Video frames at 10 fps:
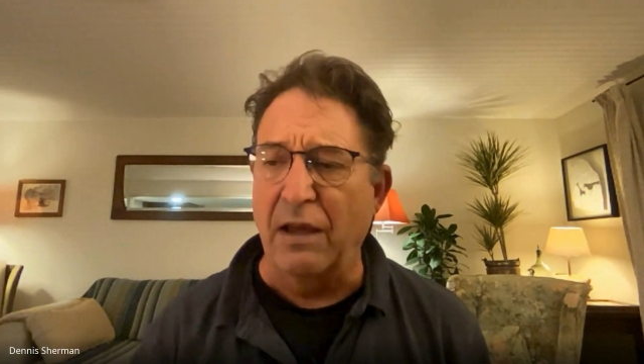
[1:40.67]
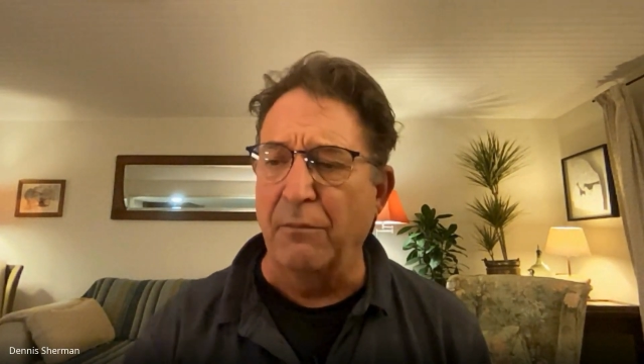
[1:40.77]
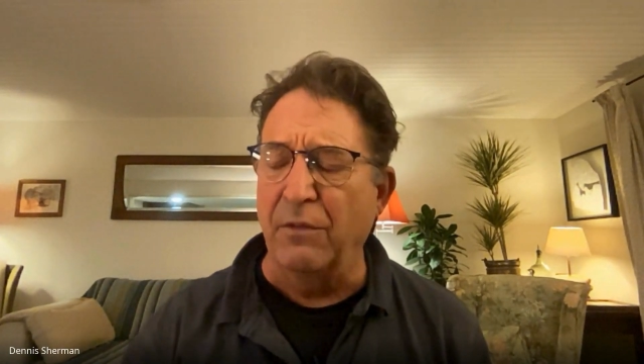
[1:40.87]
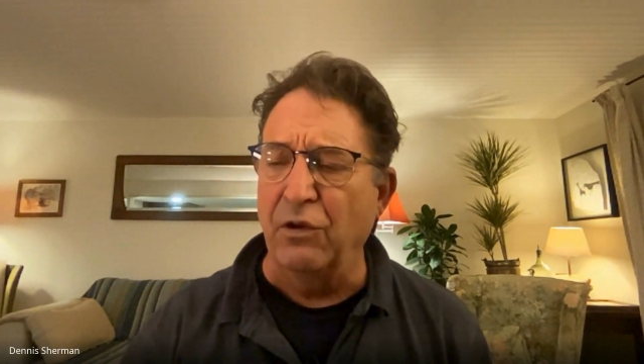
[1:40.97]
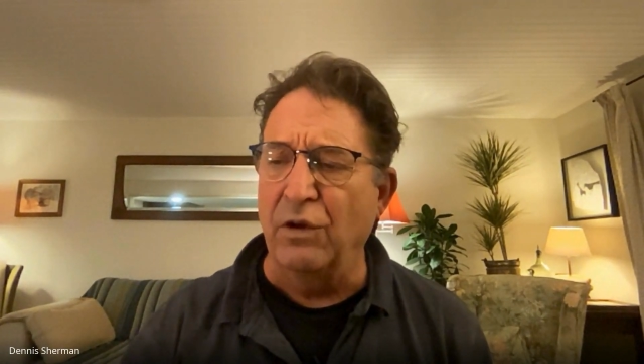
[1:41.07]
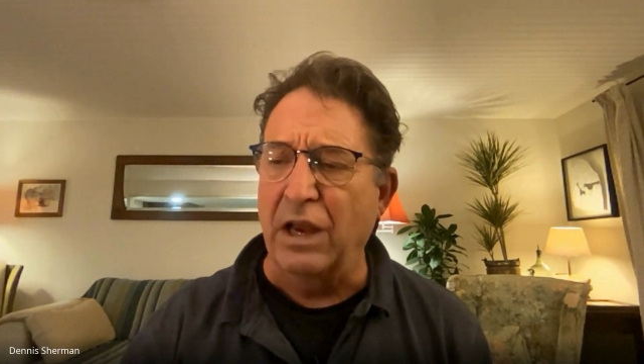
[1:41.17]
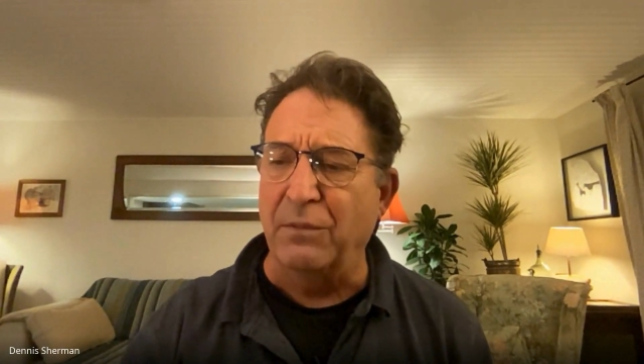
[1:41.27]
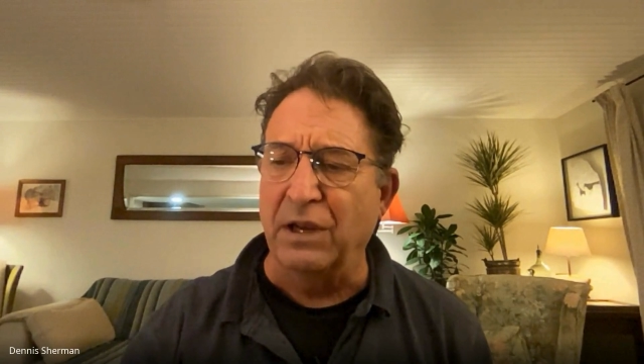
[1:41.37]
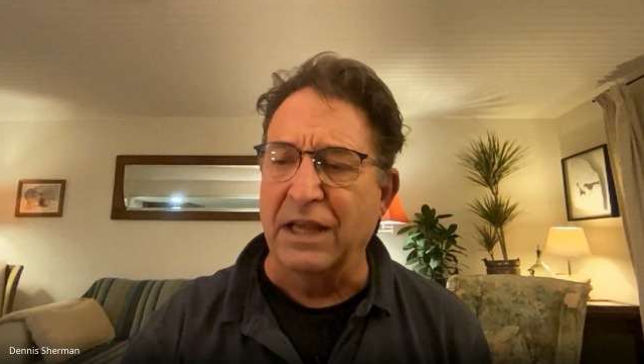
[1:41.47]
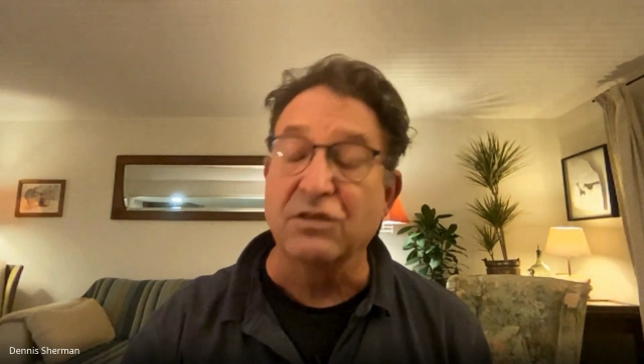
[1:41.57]
known
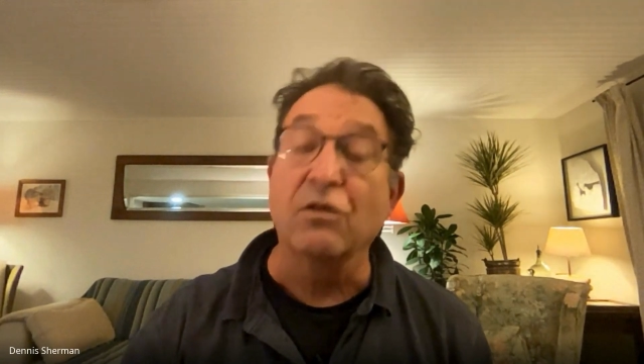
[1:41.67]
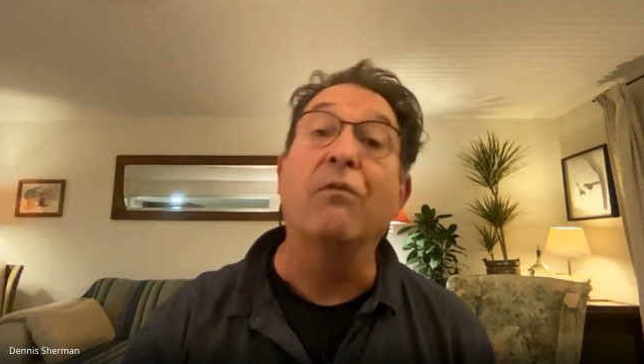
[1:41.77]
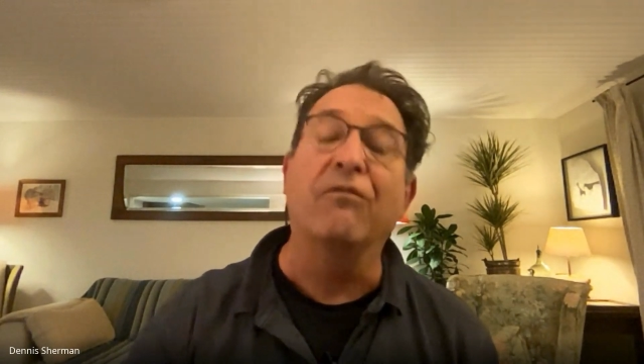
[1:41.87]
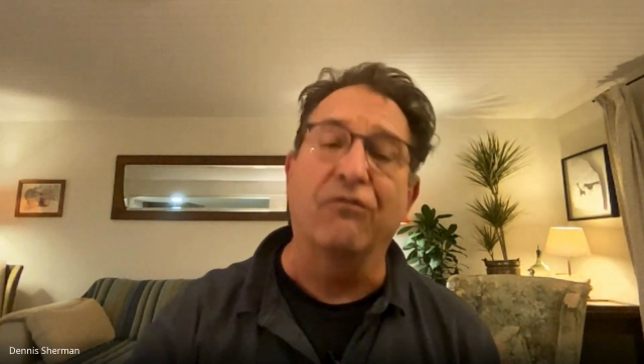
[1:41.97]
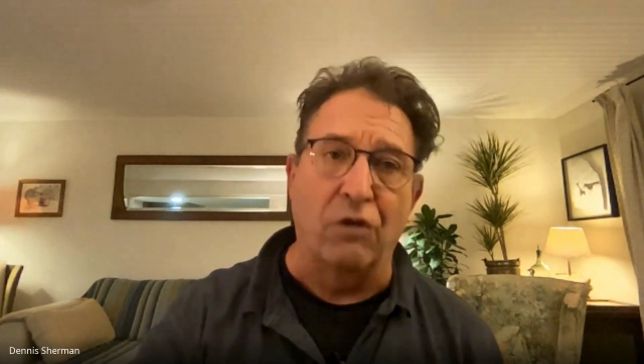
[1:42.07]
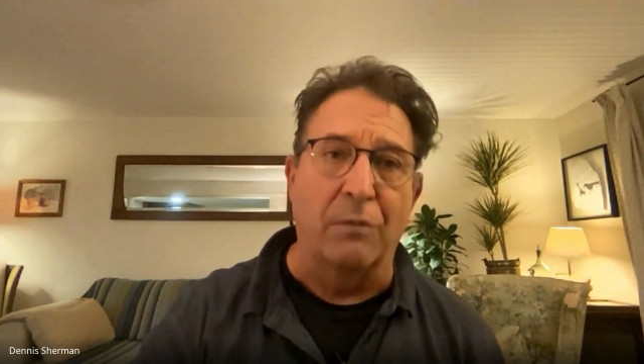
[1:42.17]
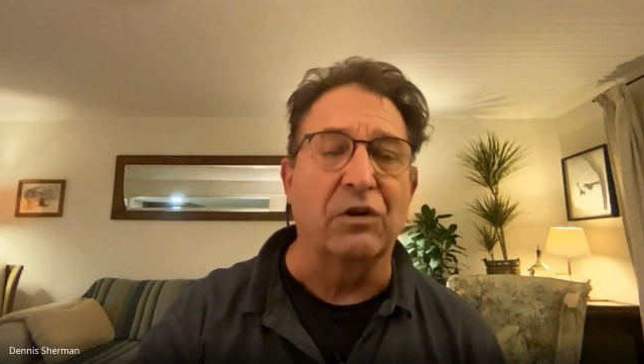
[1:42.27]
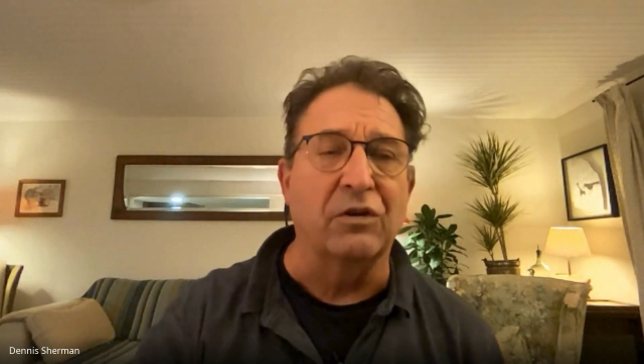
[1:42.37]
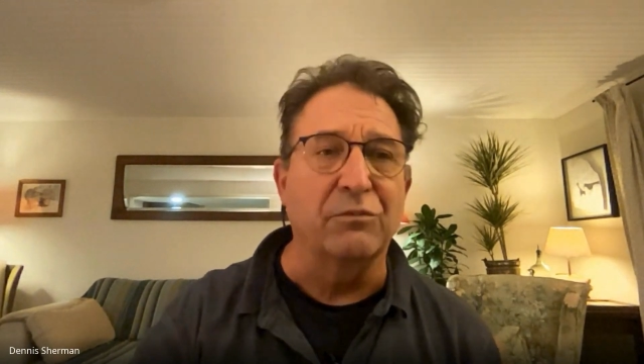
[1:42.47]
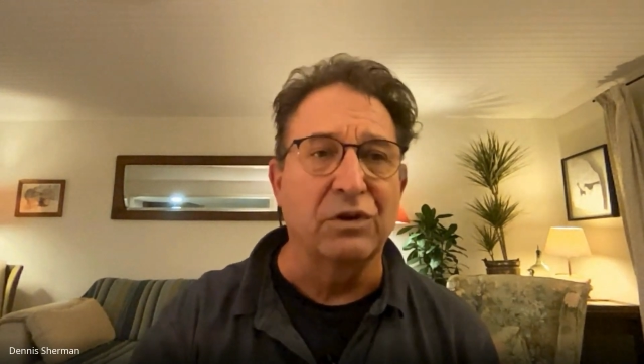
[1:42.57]
appellation from a
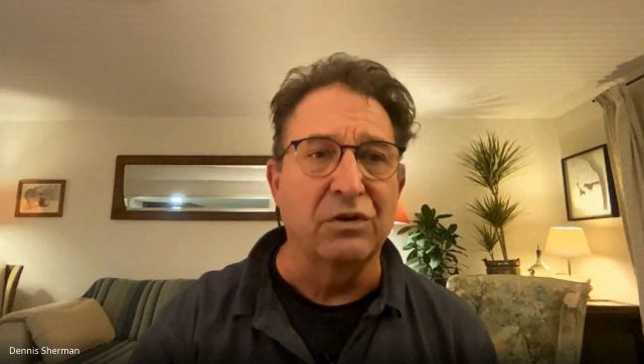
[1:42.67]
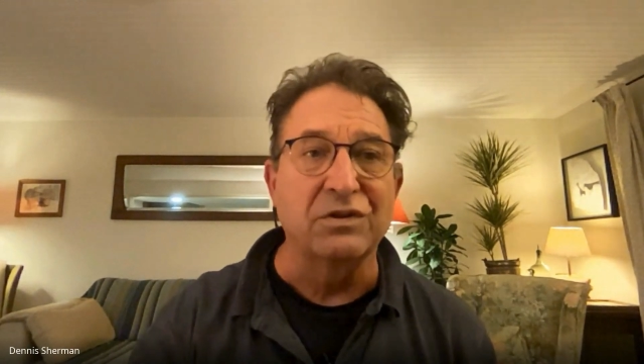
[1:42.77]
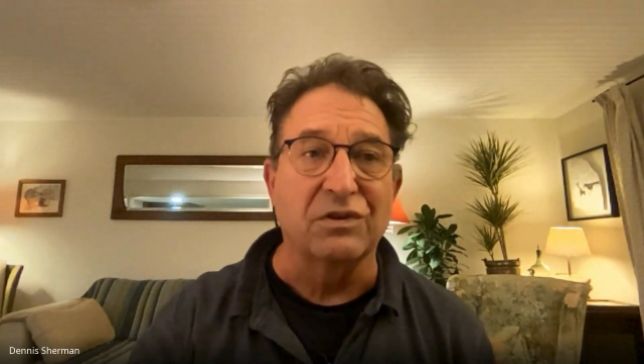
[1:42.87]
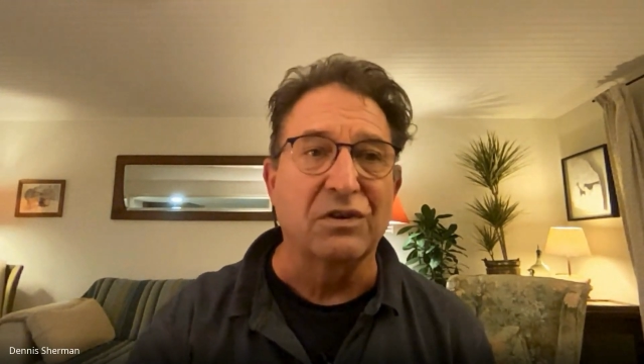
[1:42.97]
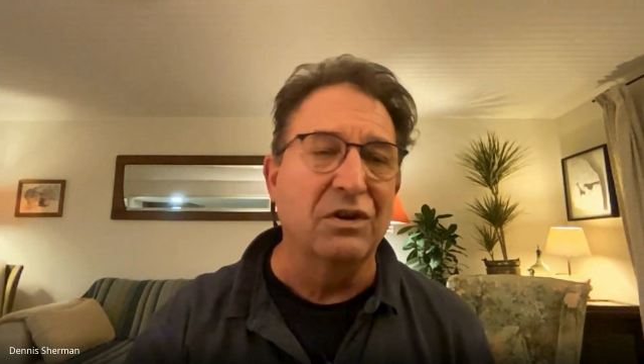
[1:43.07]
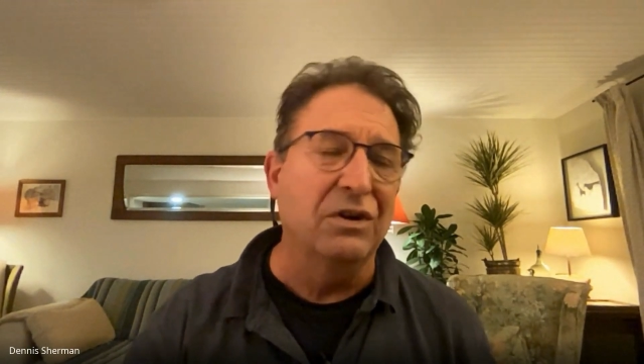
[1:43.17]
good producer.